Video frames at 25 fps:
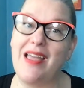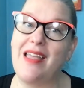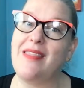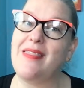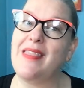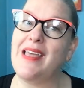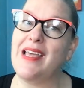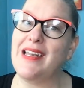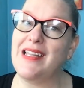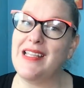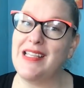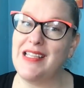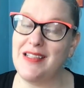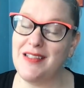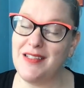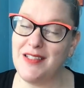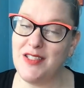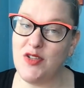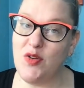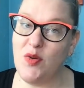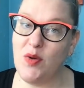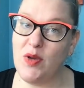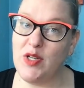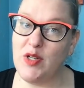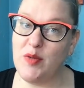that is
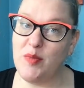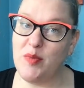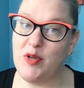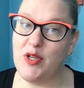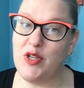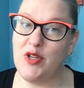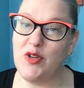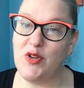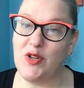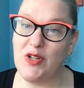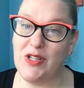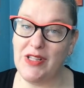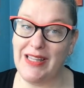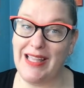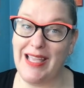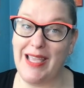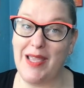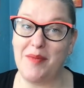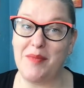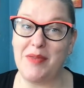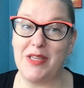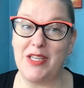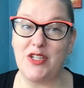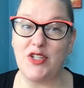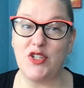going to put your claim
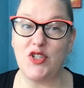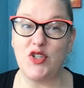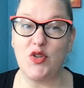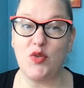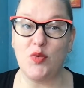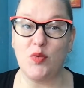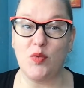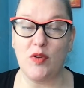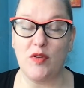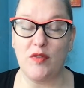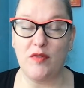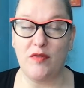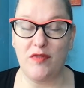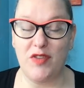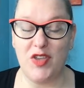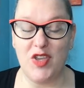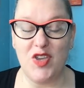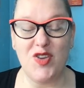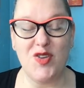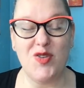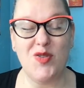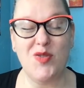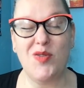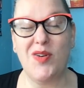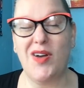into
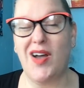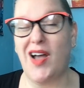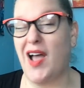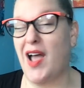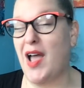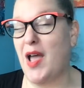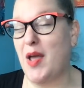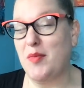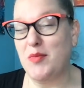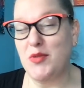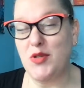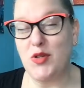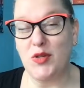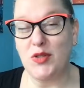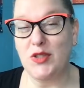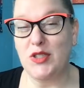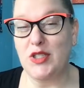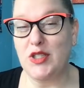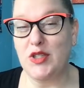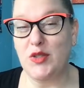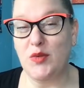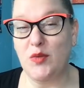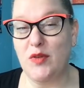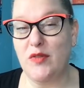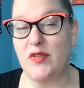review. I'm told that
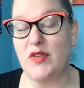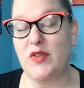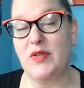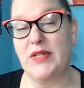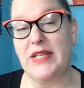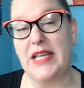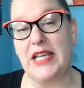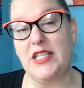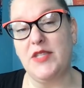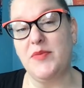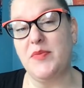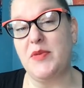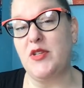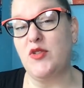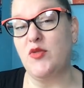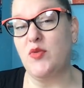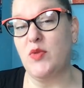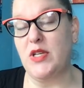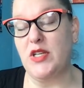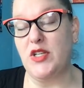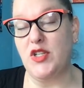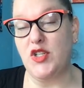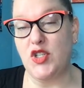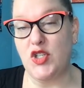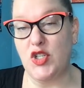the review takes
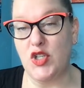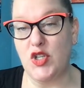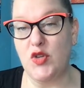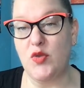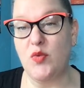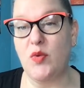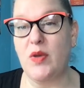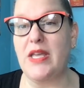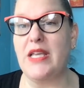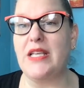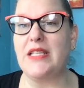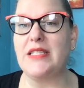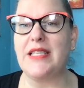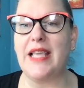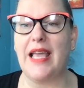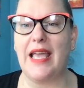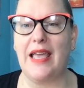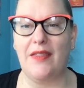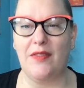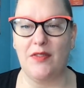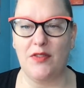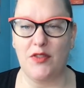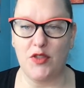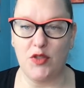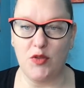between 2 weeks
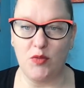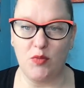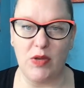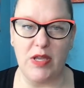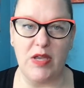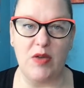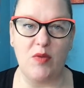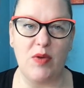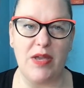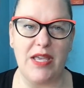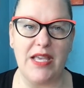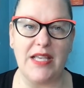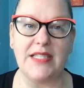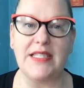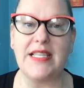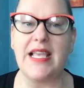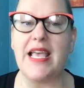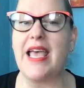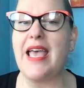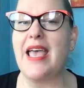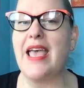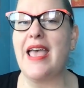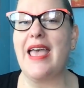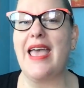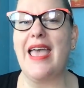and 3 weeks.
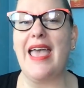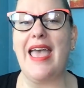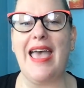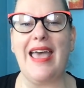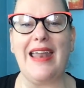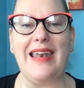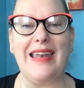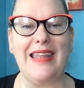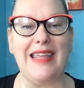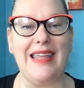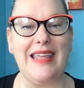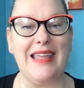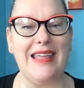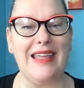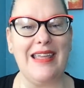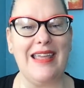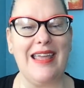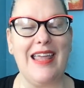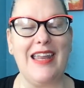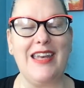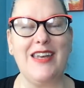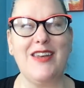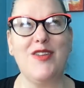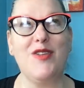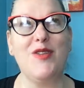And
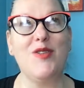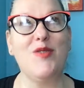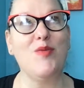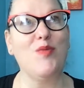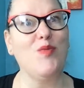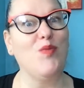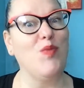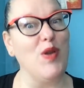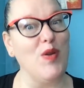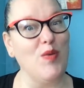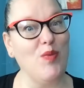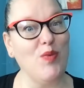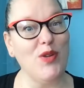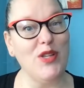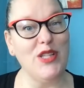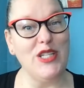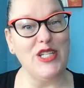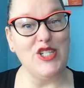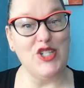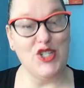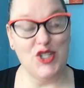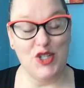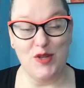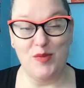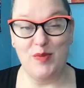we really
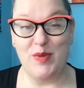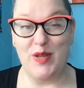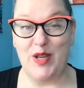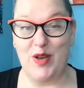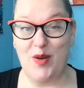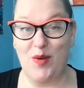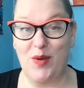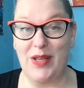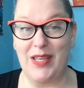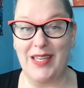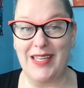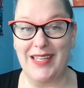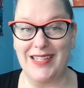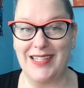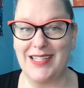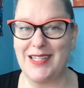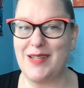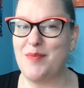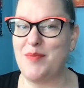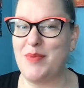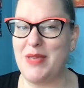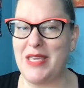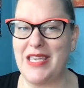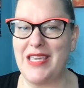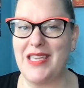should be going into
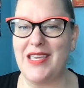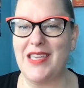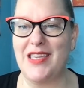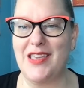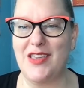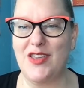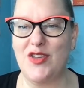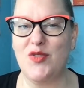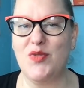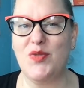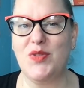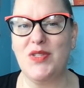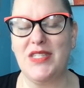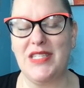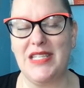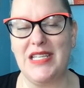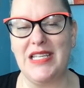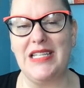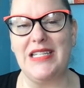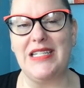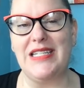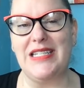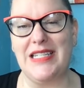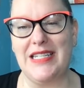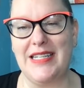
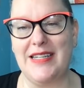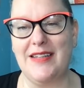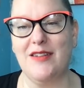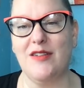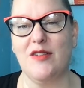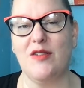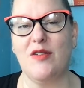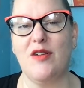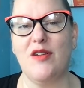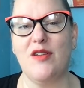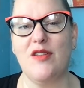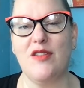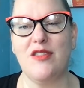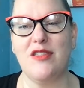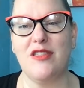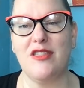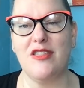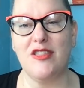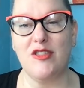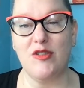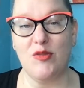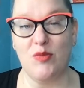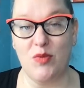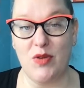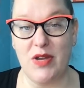PEUC tier
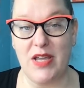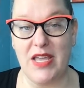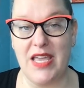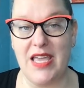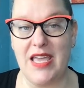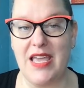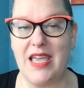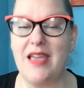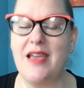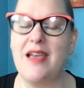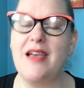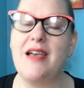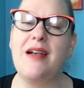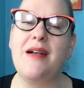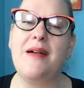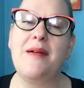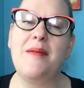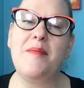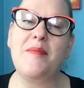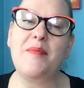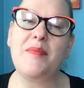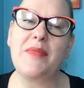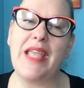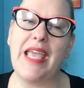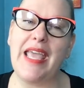3.
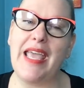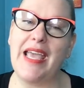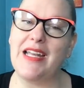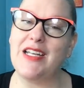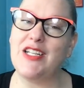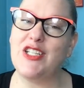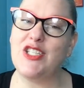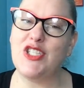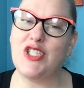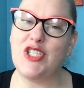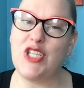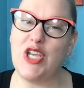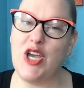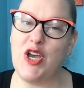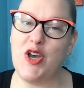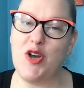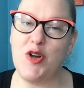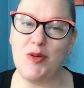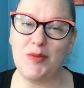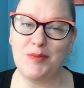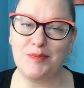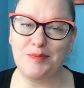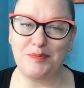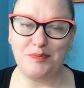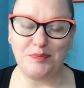And
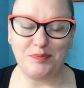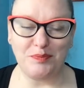so